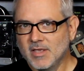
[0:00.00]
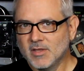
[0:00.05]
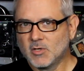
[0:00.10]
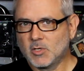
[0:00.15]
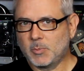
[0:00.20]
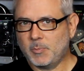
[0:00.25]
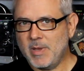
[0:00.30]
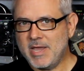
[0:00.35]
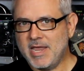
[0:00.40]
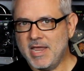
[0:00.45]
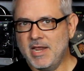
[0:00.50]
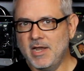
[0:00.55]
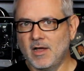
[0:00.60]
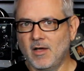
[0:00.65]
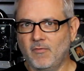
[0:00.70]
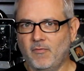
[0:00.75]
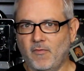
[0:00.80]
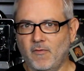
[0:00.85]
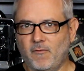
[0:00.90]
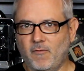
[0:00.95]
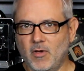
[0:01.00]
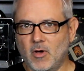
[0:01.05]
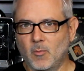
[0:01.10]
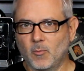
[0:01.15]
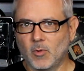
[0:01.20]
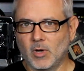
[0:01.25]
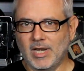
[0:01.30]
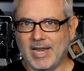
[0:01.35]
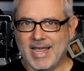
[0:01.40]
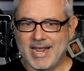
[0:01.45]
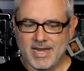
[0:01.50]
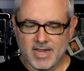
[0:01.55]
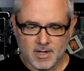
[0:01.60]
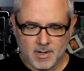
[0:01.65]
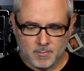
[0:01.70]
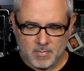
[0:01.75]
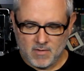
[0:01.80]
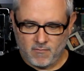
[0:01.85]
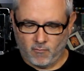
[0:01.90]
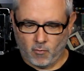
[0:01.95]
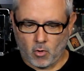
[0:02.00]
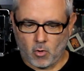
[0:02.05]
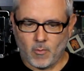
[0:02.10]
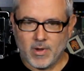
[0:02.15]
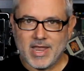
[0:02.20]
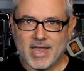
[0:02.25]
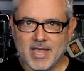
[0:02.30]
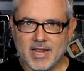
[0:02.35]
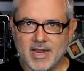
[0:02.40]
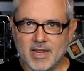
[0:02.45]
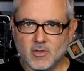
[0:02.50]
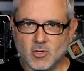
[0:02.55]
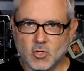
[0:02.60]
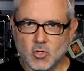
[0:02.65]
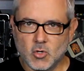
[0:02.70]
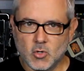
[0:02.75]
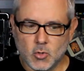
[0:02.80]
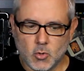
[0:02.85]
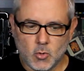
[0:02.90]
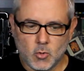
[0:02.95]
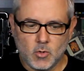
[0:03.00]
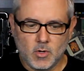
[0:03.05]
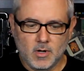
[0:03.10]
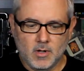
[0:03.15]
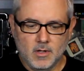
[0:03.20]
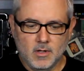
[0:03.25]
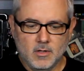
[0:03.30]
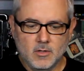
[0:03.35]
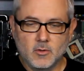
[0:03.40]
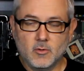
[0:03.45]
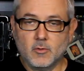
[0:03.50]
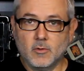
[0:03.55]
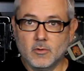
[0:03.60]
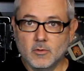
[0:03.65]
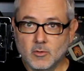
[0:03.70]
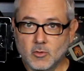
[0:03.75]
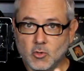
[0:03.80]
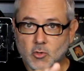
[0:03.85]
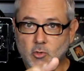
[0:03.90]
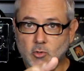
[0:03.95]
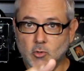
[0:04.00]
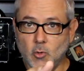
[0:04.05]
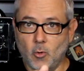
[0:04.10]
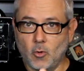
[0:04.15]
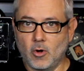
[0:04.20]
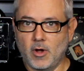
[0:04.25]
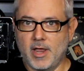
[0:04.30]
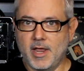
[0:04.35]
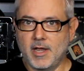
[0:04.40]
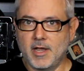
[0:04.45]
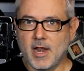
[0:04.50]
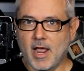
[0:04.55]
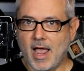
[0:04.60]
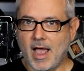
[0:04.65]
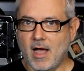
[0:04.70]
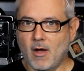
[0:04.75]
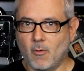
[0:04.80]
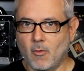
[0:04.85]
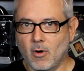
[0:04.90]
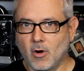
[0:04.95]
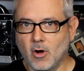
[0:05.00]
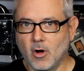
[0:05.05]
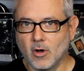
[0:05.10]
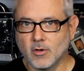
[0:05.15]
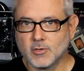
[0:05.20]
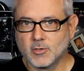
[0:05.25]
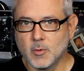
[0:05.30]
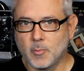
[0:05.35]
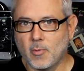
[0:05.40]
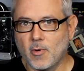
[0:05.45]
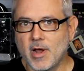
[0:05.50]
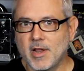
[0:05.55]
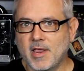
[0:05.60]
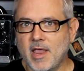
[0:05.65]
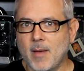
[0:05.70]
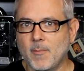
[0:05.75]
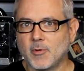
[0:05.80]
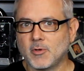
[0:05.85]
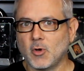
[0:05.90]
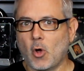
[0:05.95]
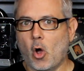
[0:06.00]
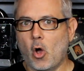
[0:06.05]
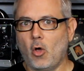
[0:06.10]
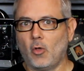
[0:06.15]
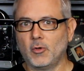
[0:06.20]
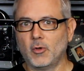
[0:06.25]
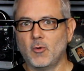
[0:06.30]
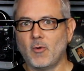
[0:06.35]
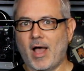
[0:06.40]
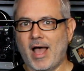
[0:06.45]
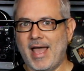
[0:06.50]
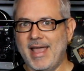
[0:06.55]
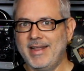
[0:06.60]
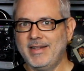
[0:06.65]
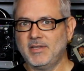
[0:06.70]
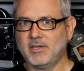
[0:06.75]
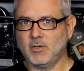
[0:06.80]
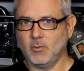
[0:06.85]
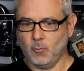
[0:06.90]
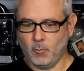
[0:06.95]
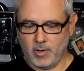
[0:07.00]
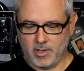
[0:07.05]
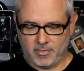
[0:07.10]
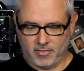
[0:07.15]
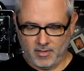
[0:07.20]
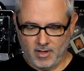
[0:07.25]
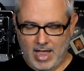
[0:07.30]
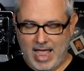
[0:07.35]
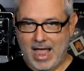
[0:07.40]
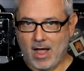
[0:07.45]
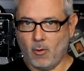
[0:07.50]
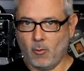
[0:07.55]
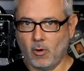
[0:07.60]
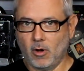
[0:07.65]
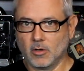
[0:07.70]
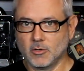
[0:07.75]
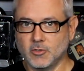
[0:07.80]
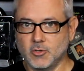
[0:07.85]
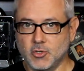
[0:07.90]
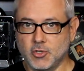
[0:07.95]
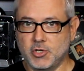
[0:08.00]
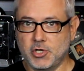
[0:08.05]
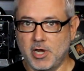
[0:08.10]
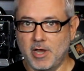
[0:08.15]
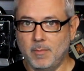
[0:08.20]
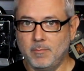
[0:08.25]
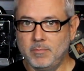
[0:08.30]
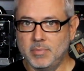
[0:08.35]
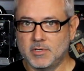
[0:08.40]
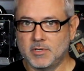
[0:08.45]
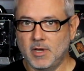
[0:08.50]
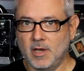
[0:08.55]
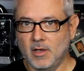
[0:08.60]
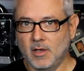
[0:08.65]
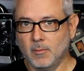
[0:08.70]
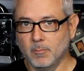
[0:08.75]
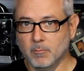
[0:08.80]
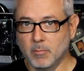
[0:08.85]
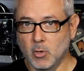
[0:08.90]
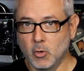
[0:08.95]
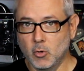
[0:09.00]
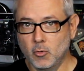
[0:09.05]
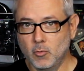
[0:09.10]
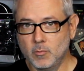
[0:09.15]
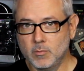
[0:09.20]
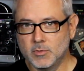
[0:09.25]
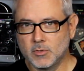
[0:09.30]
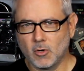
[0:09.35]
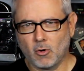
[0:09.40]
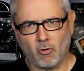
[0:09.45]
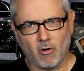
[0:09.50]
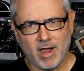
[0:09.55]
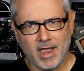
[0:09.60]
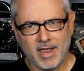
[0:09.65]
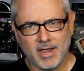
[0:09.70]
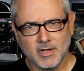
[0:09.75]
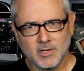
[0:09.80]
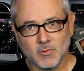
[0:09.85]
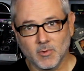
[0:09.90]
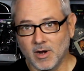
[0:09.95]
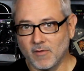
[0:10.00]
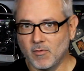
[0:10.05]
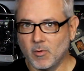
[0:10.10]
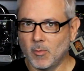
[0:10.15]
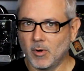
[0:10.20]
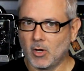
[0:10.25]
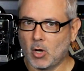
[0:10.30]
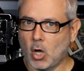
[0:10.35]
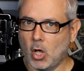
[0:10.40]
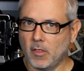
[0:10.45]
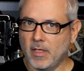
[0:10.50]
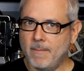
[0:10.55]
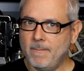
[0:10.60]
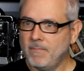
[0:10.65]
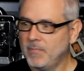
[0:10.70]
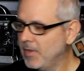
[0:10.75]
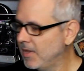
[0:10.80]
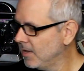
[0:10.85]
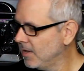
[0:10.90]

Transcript: Speaking of film related, before we get into soaring our Super 8 camera to all new heights with our jibs, booms, cranes, whatever you want to call them,